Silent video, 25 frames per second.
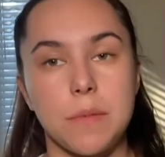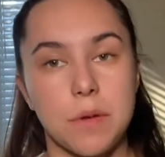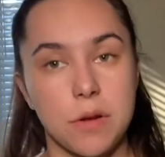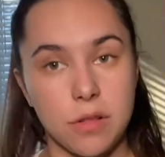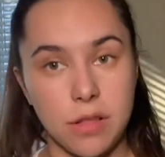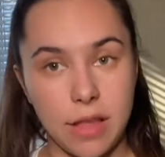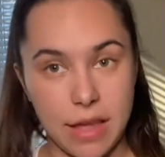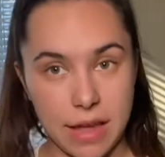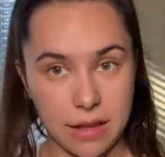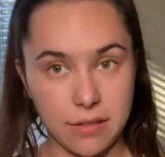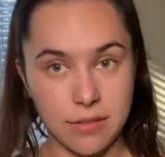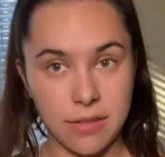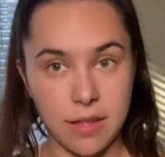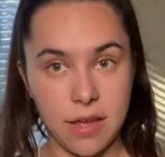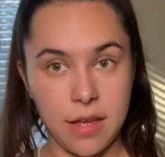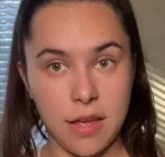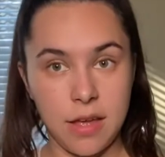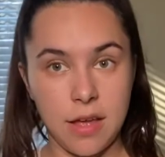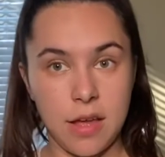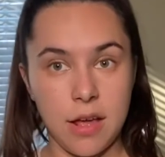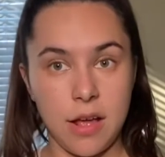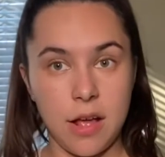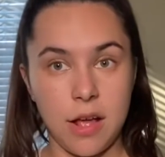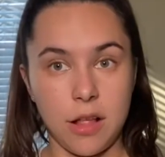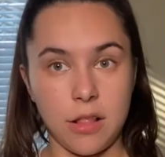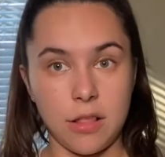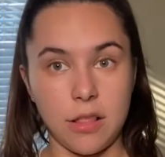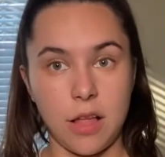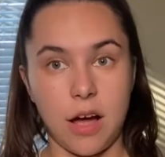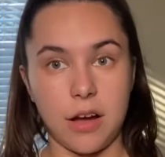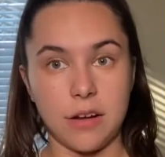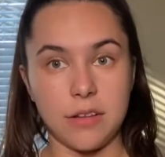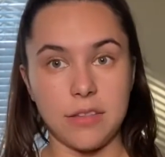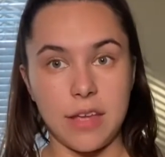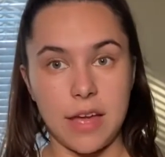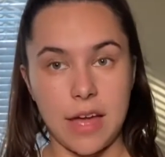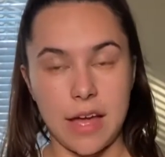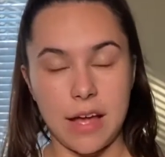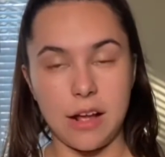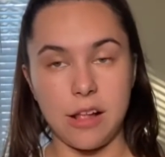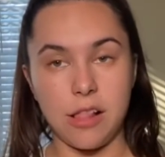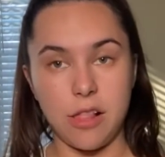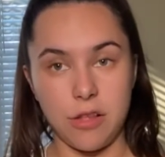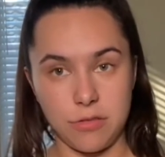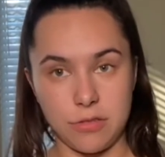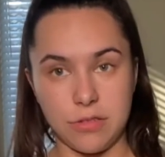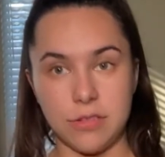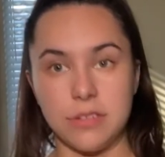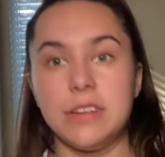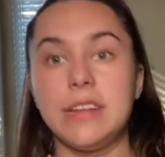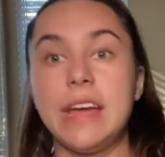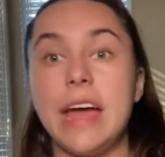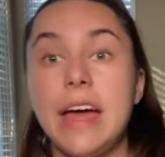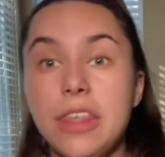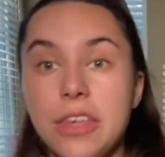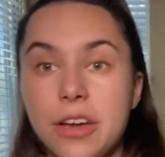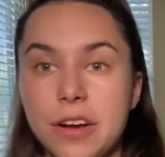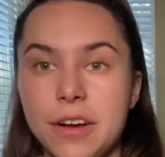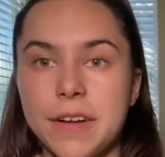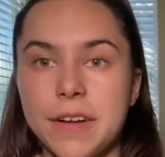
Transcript: your legs locked and closer together.